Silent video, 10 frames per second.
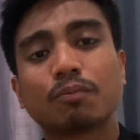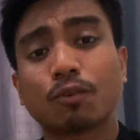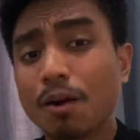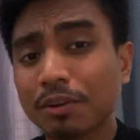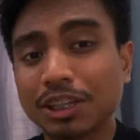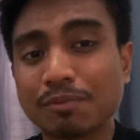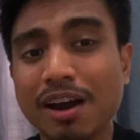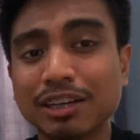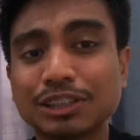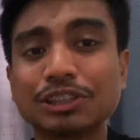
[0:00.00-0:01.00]
Property
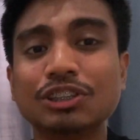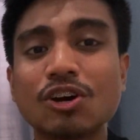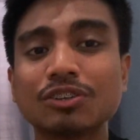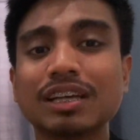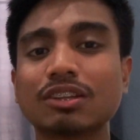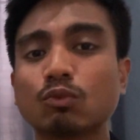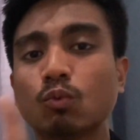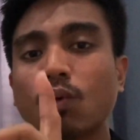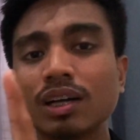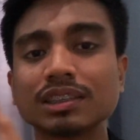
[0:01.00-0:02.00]
buyers should know that
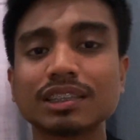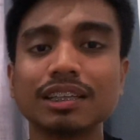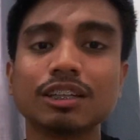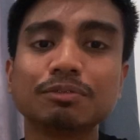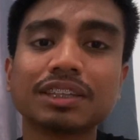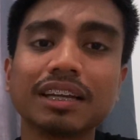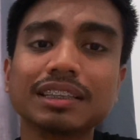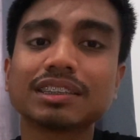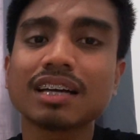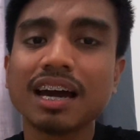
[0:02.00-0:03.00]
once the deed of sale
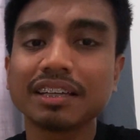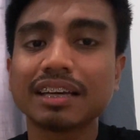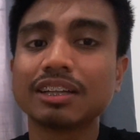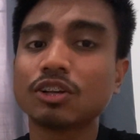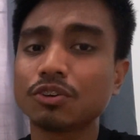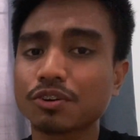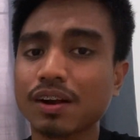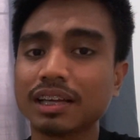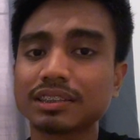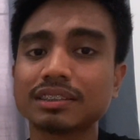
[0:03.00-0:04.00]
is signed and
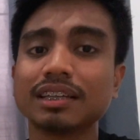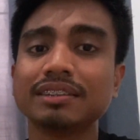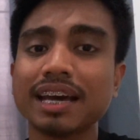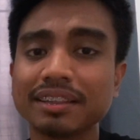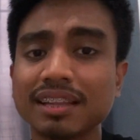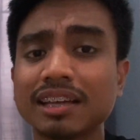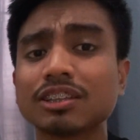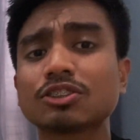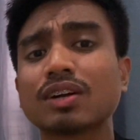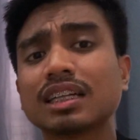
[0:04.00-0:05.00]
notarized, the deadline
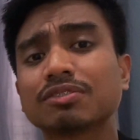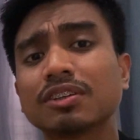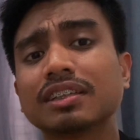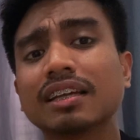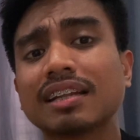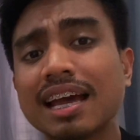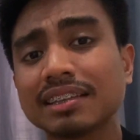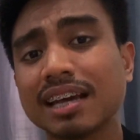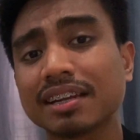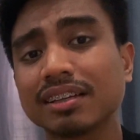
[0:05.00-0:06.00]
to transfer the
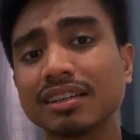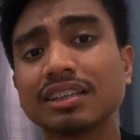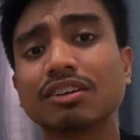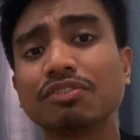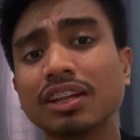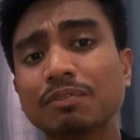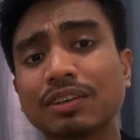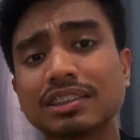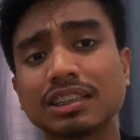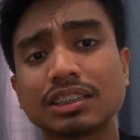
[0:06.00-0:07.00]
land title in the
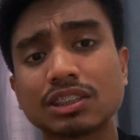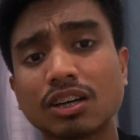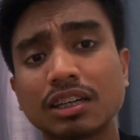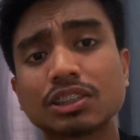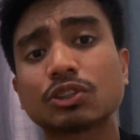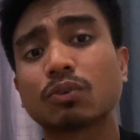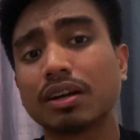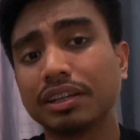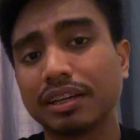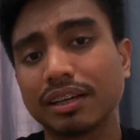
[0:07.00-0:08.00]
Philippines starts
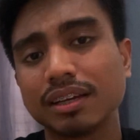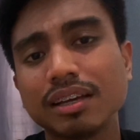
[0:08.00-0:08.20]
running.